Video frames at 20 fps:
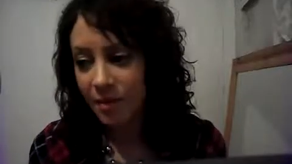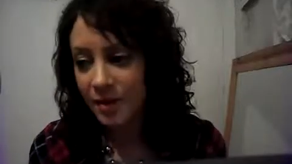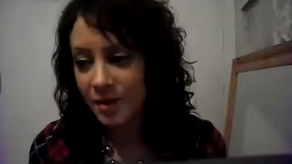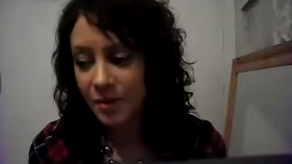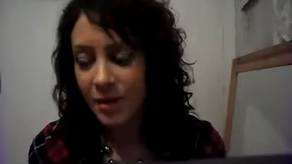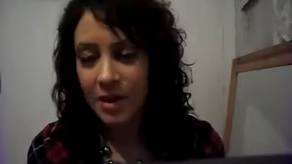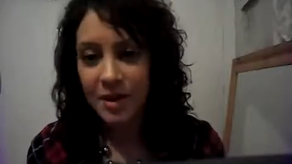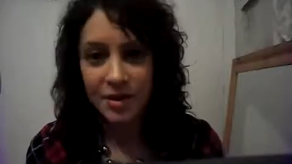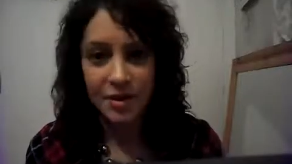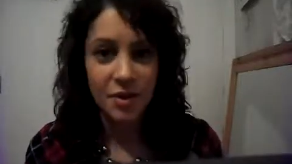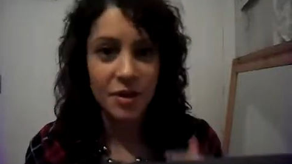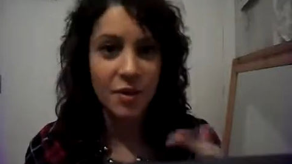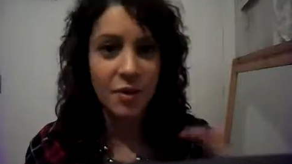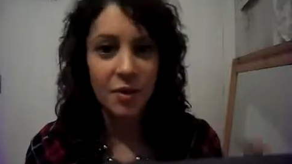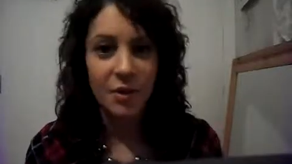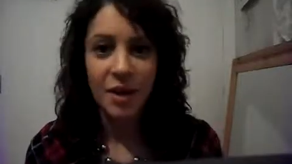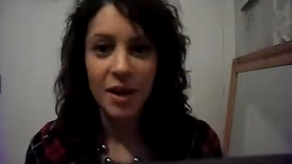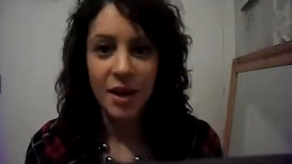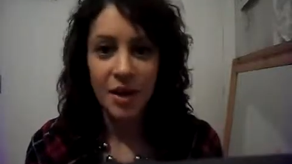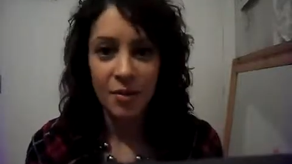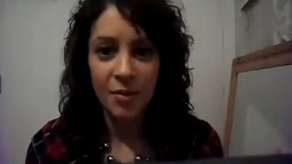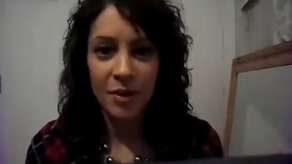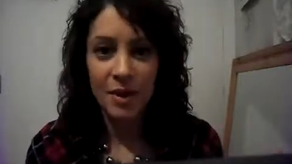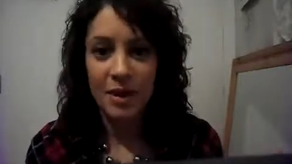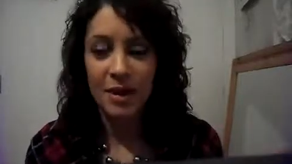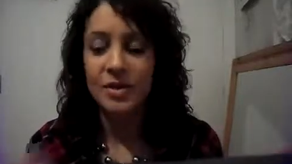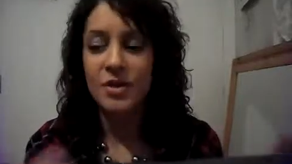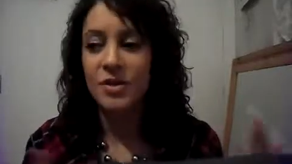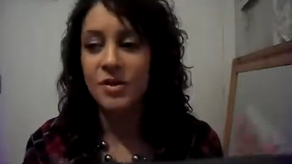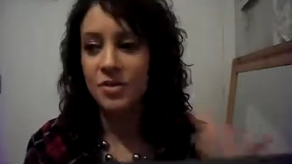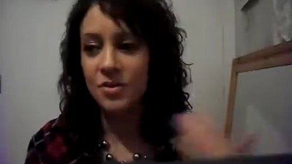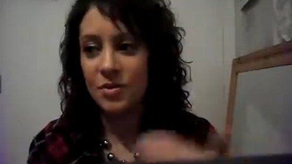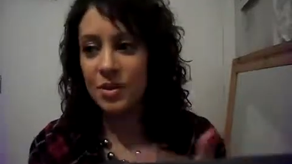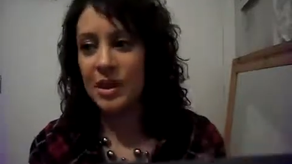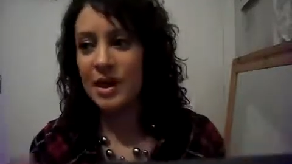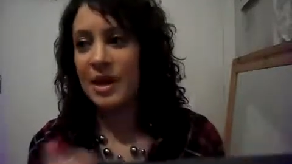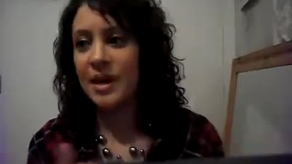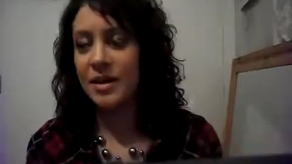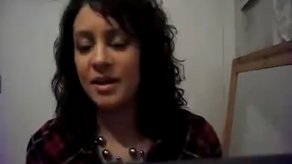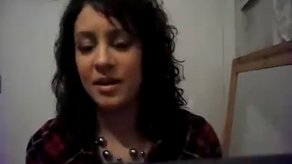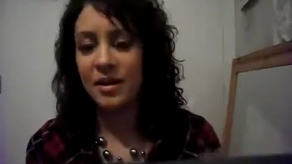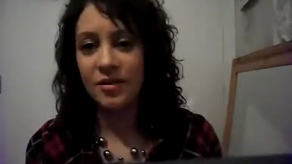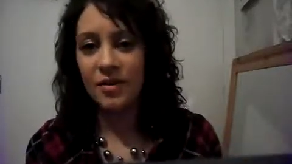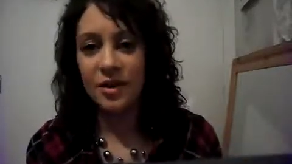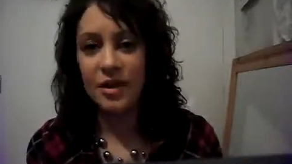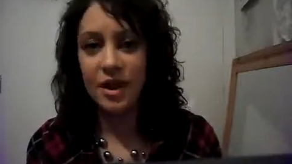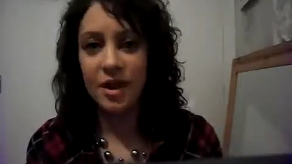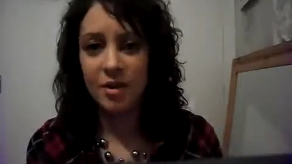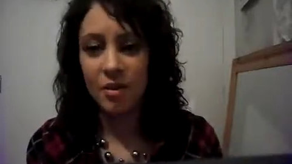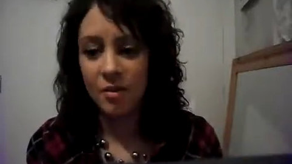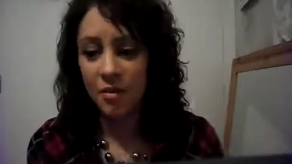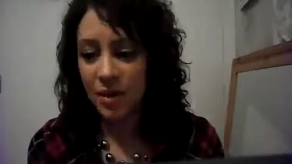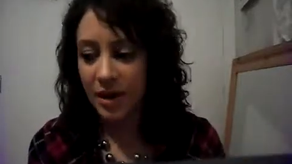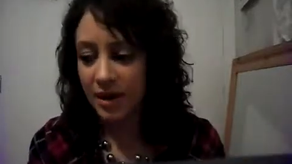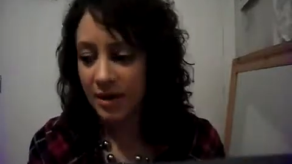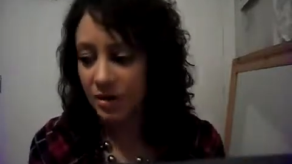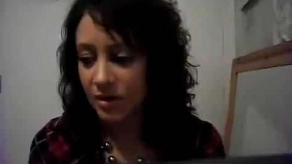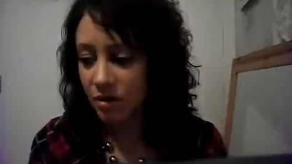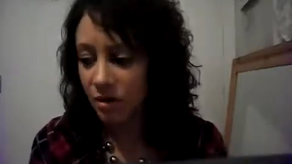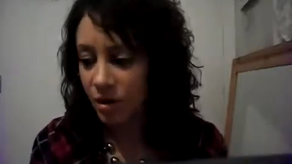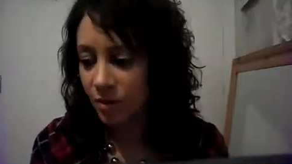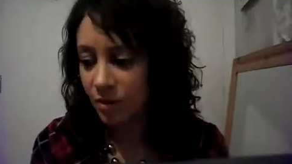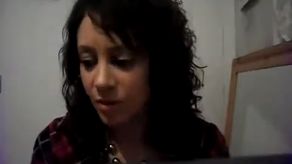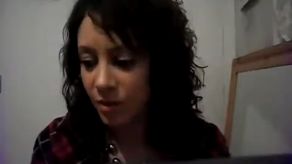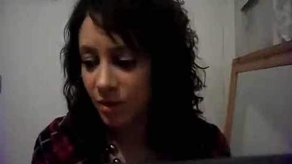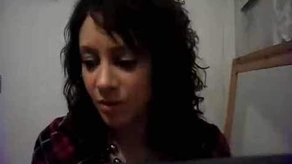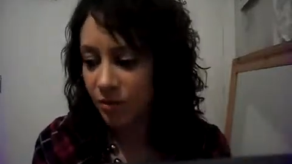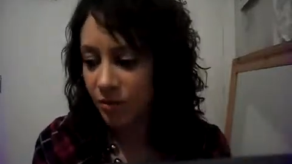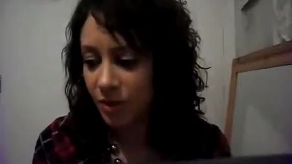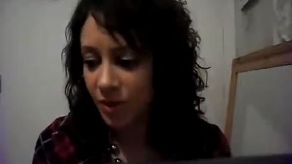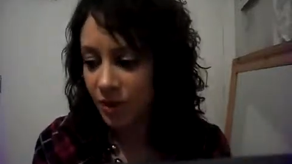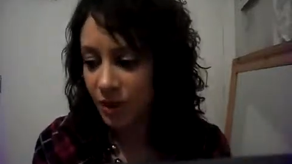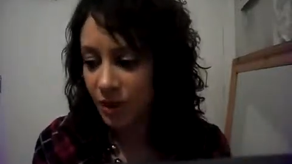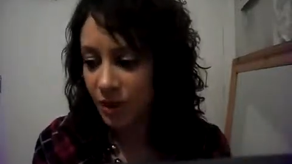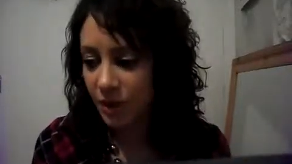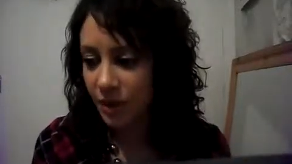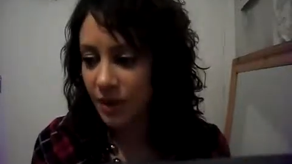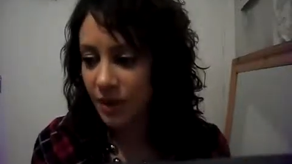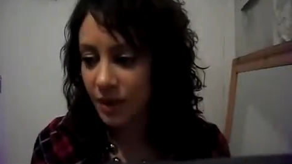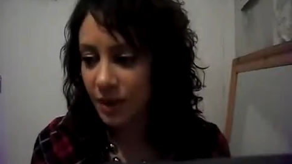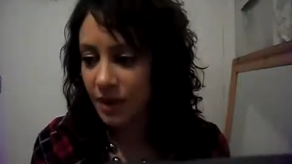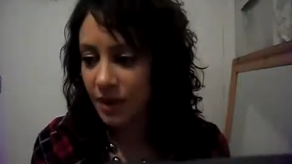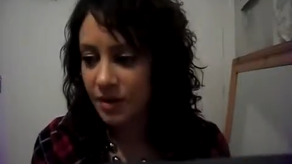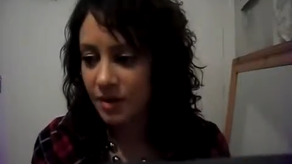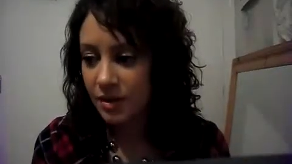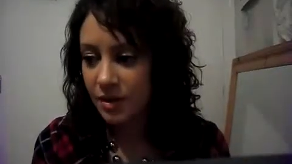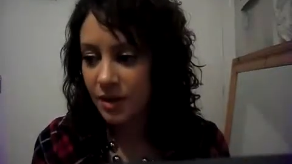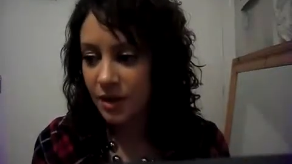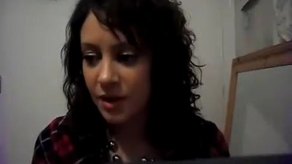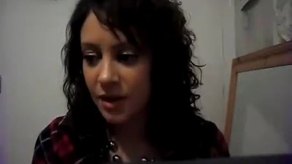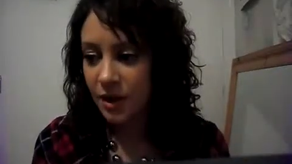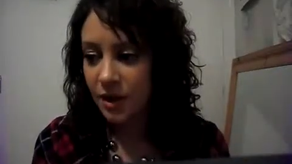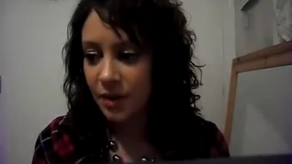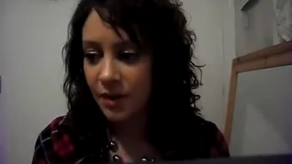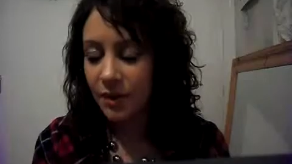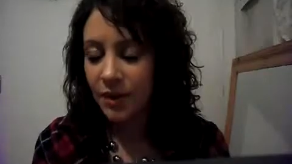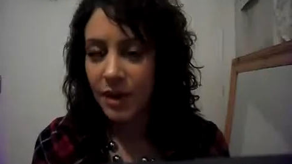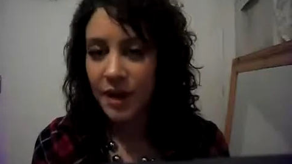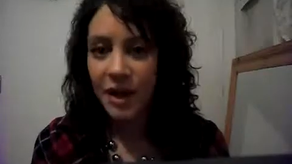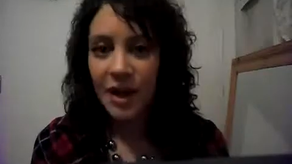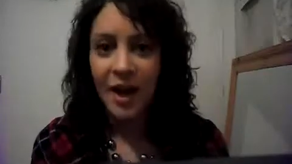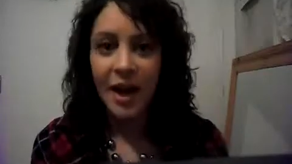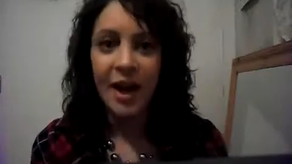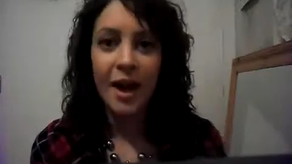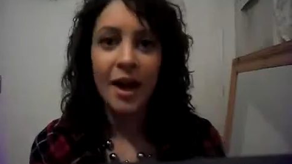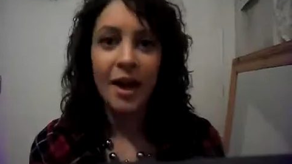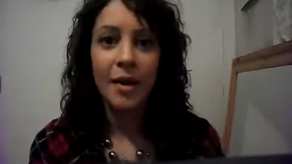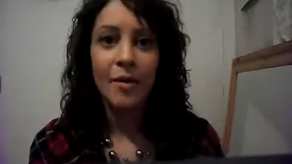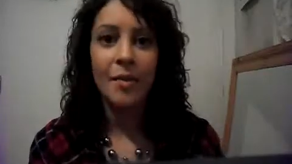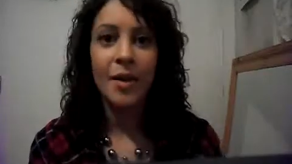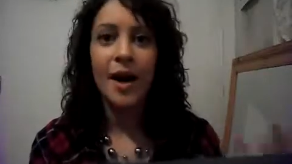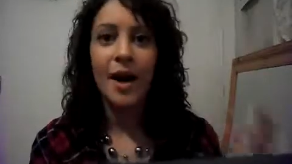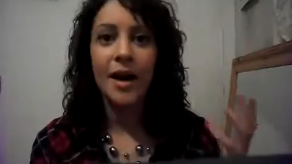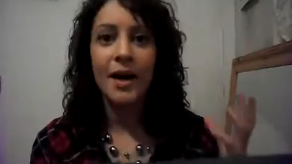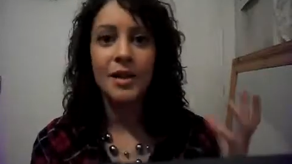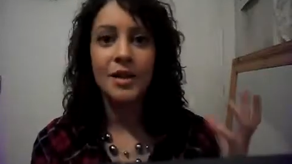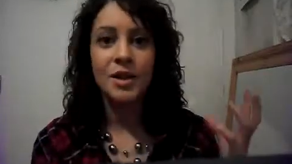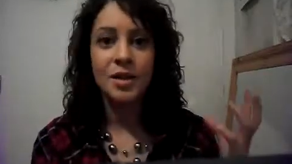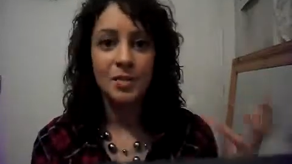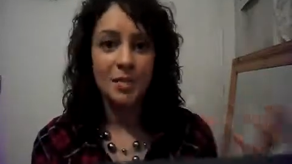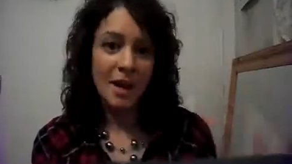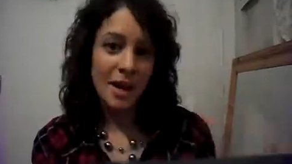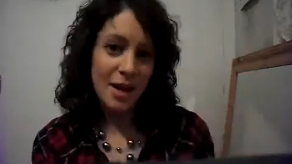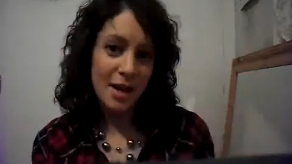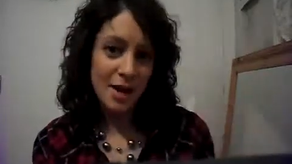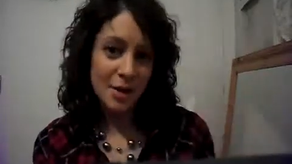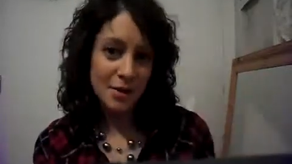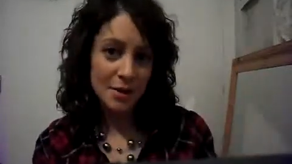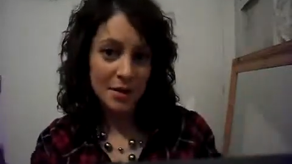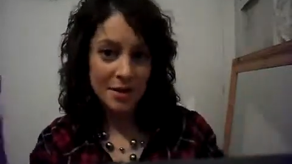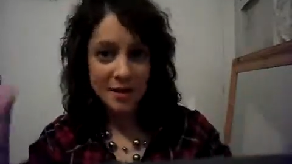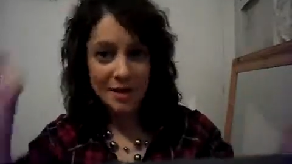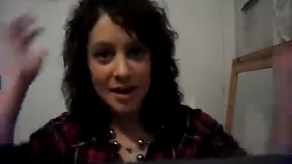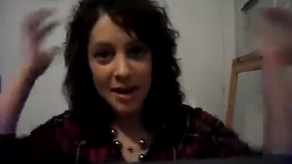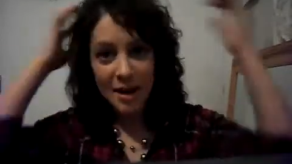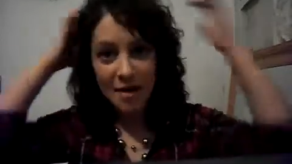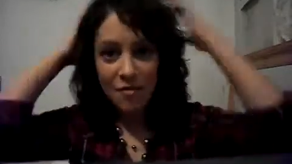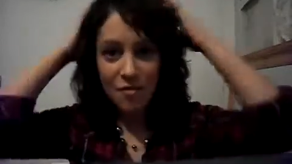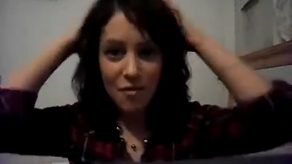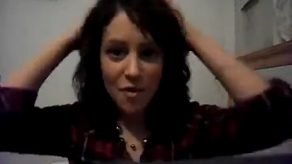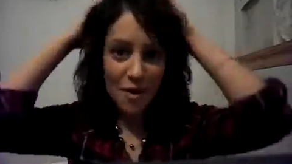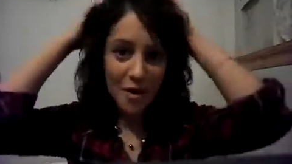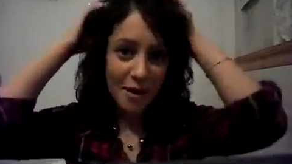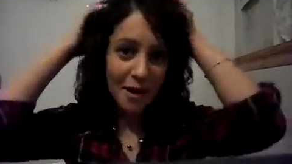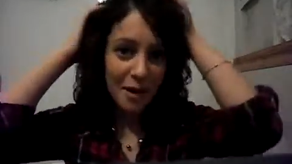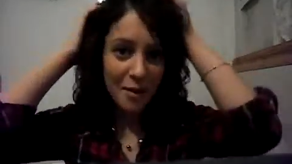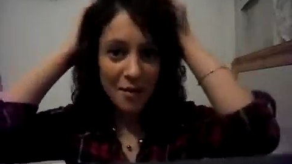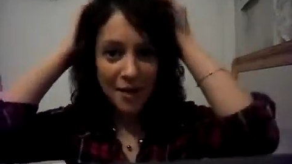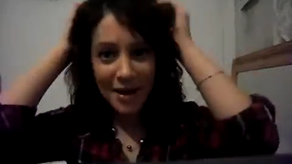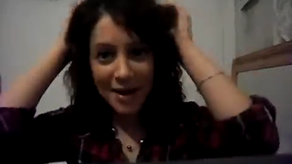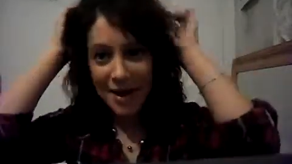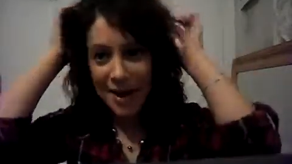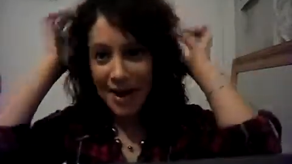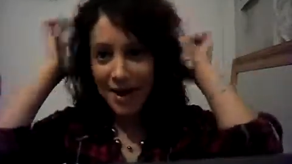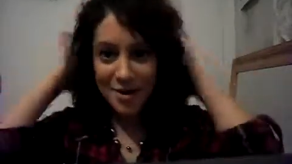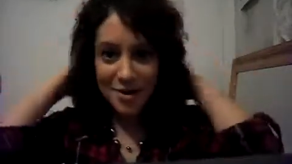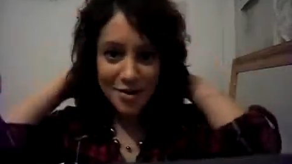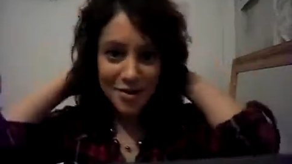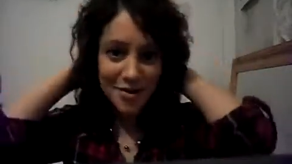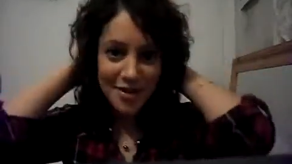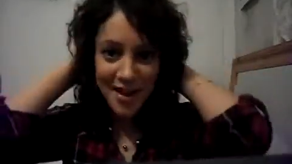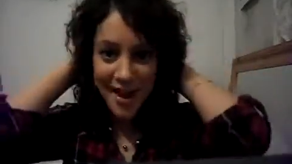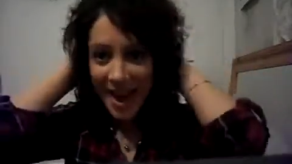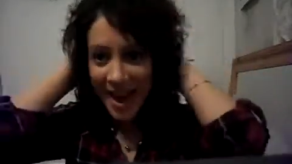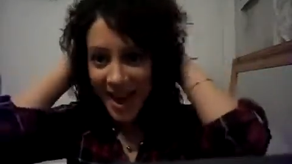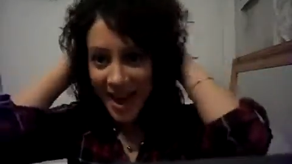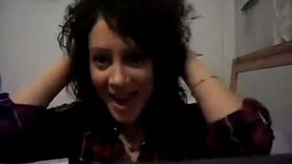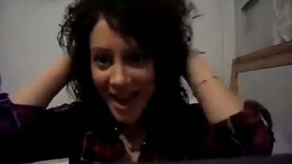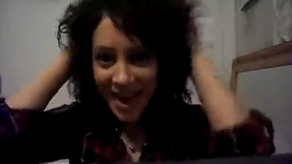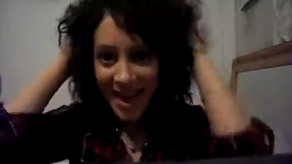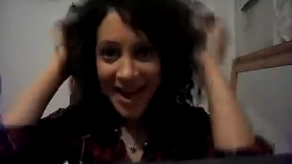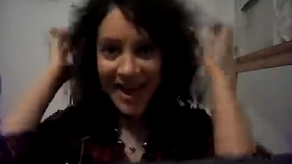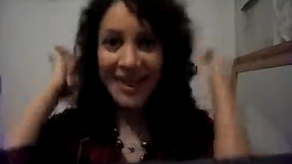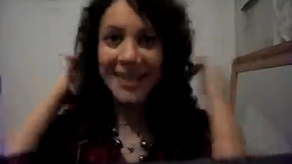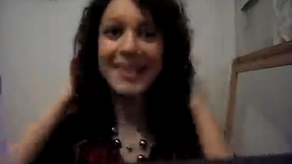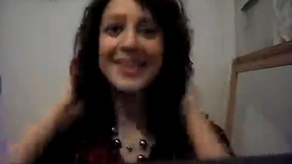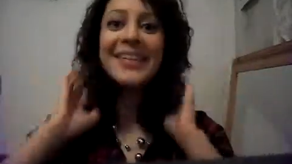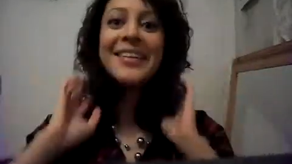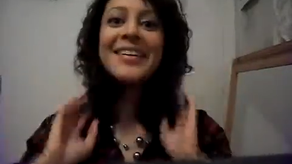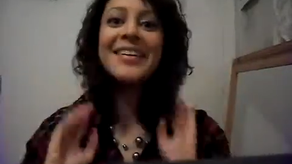as well, so when I edit the video, the price will come up for you, so you know. And you may notice that I'm rocking my natural hair.